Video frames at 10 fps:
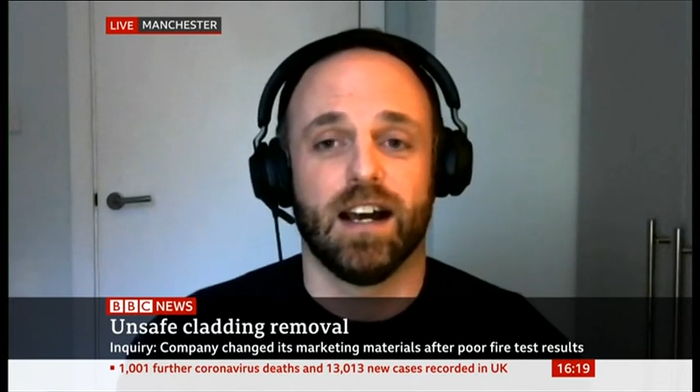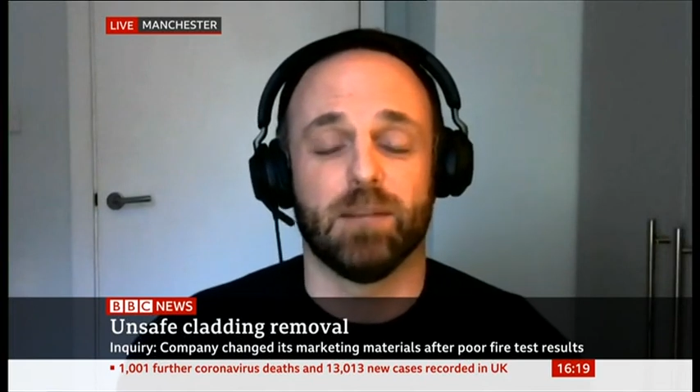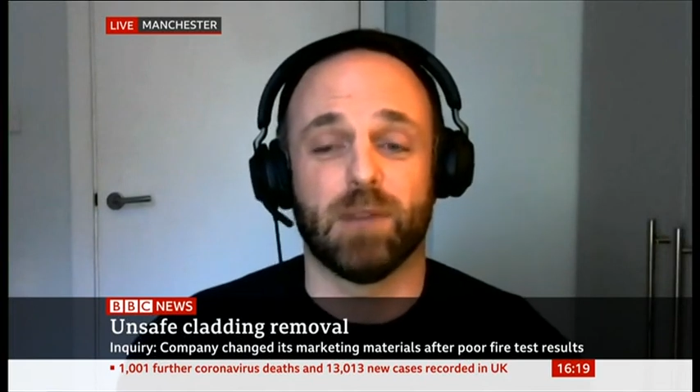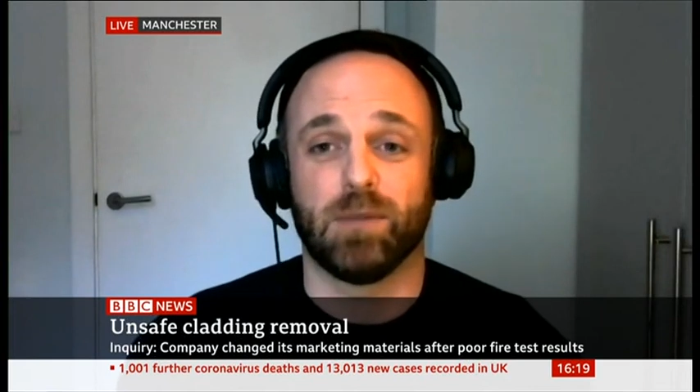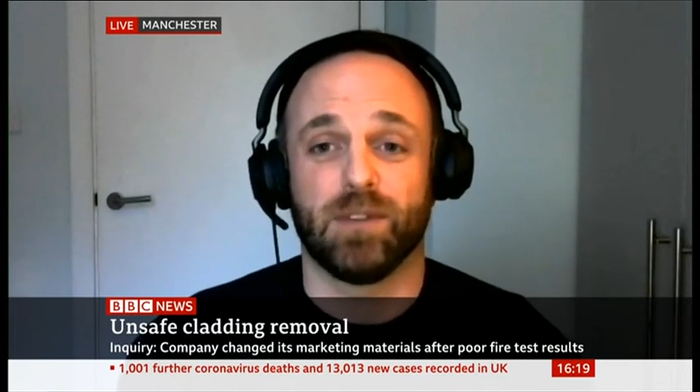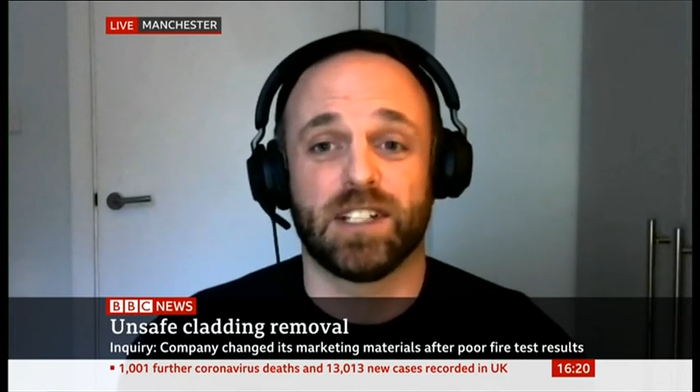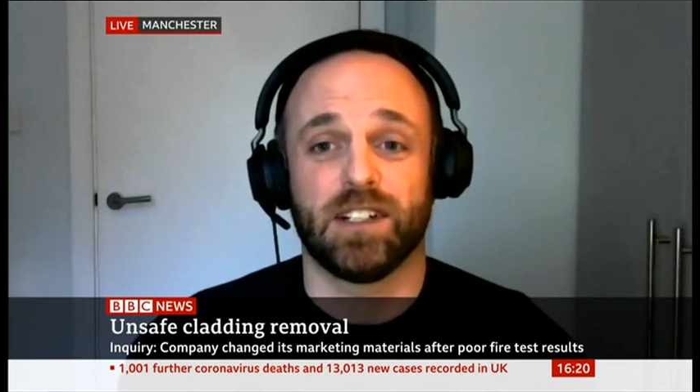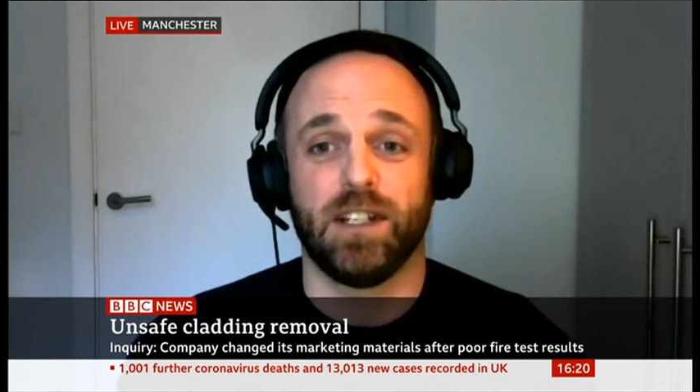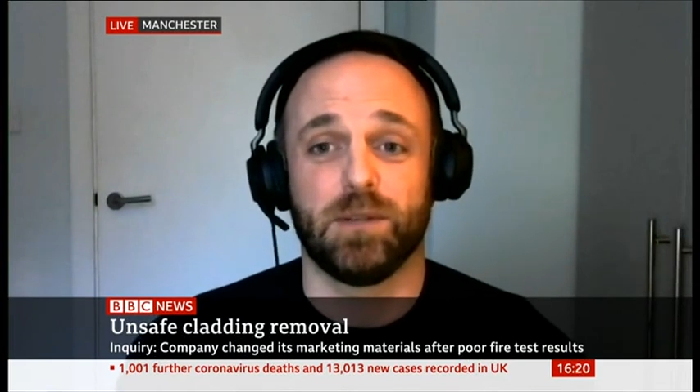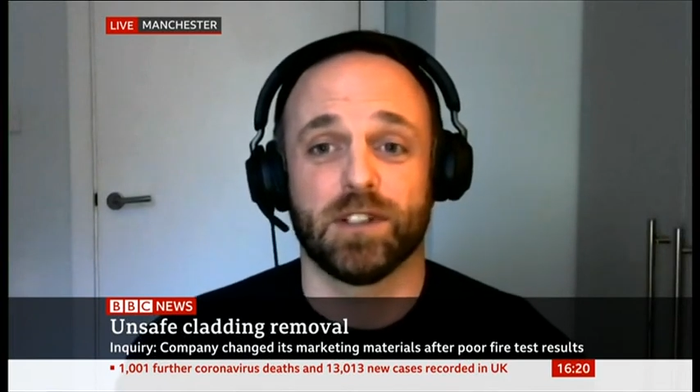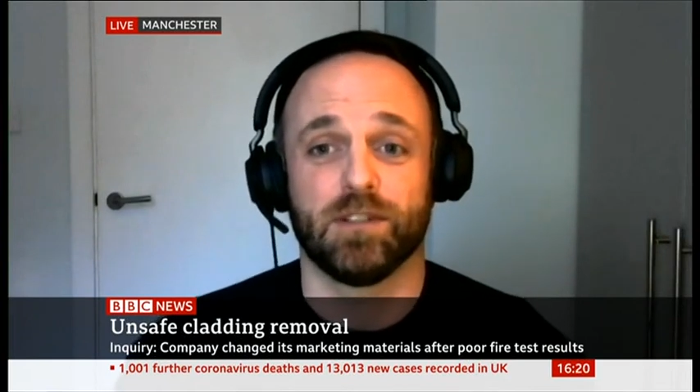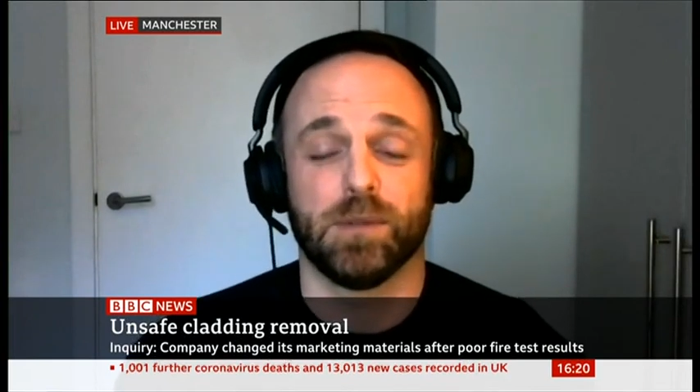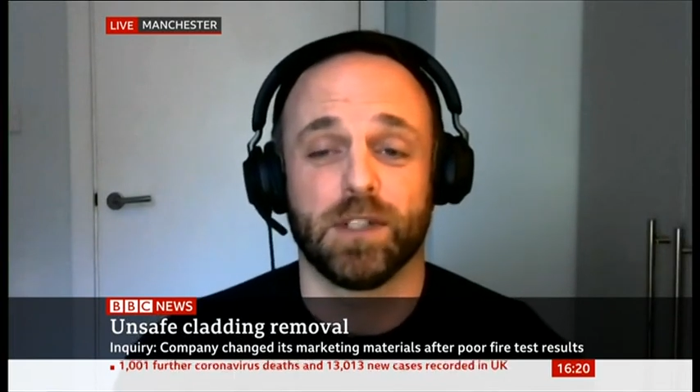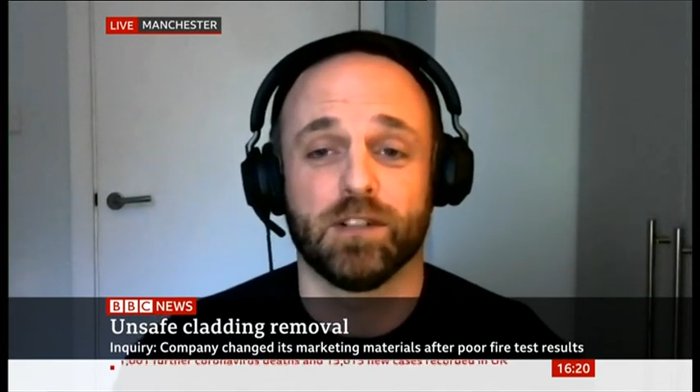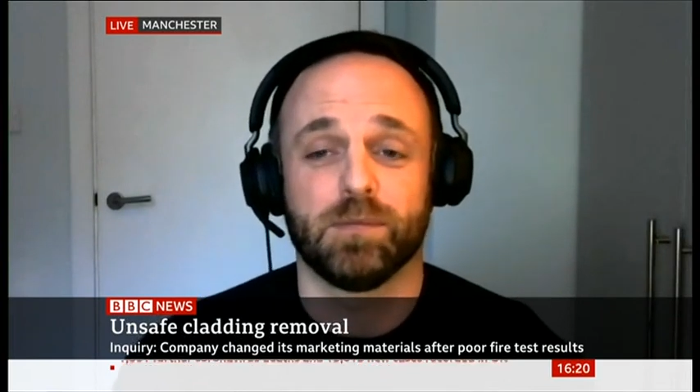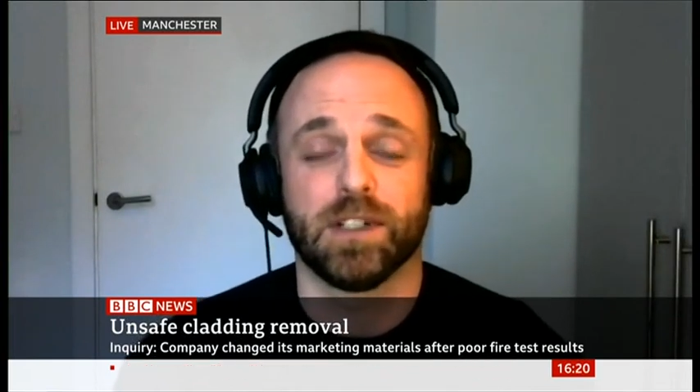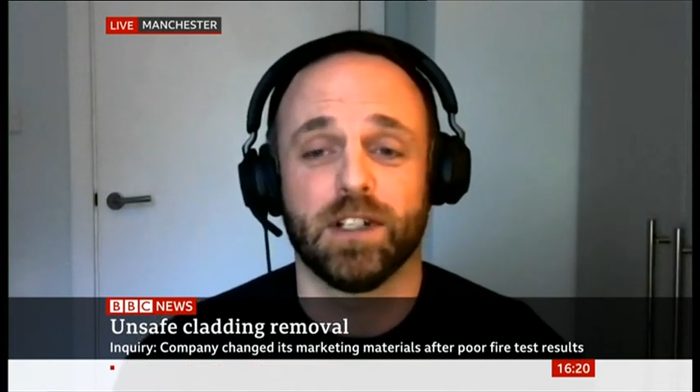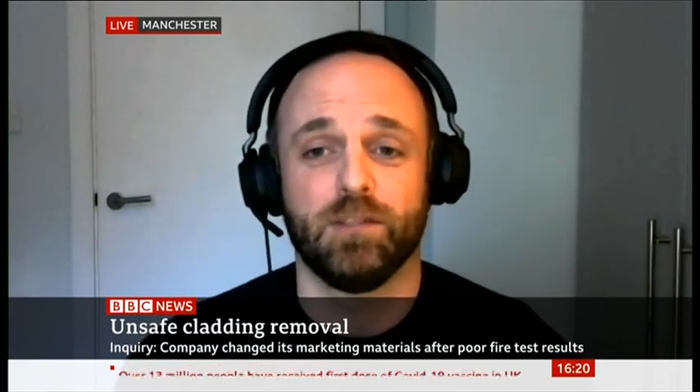And we've seen a U-turn from the government,